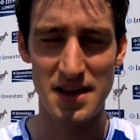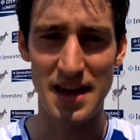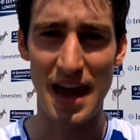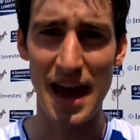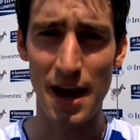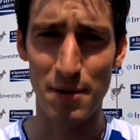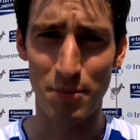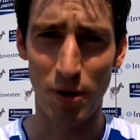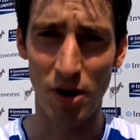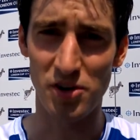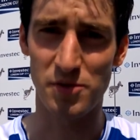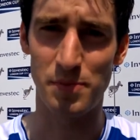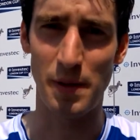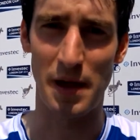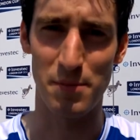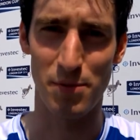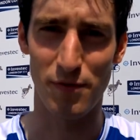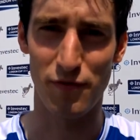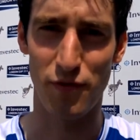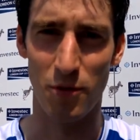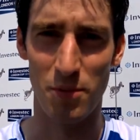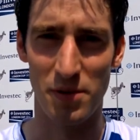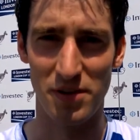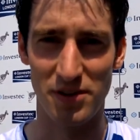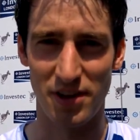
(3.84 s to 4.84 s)
Yeah, much better
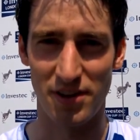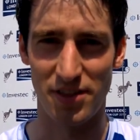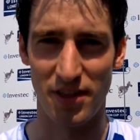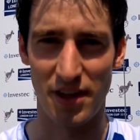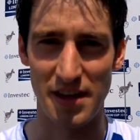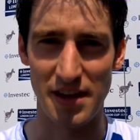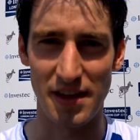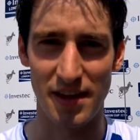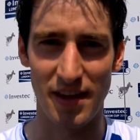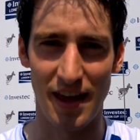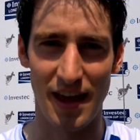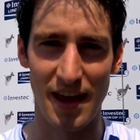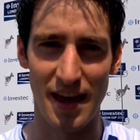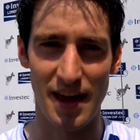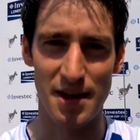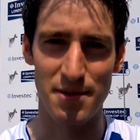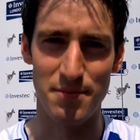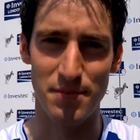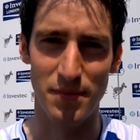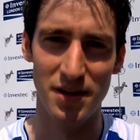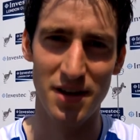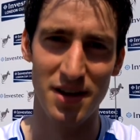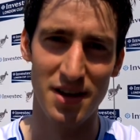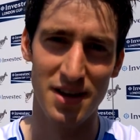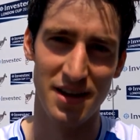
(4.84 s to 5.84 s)
performance, I think.
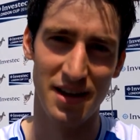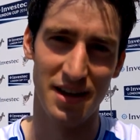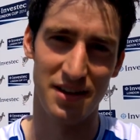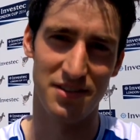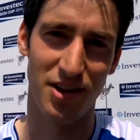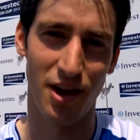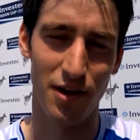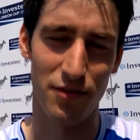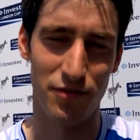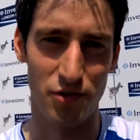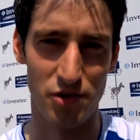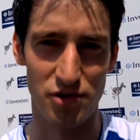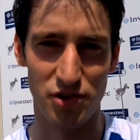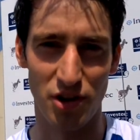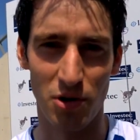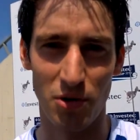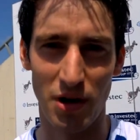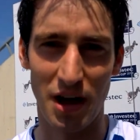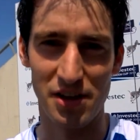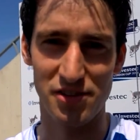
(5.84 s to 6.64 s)
A tough result,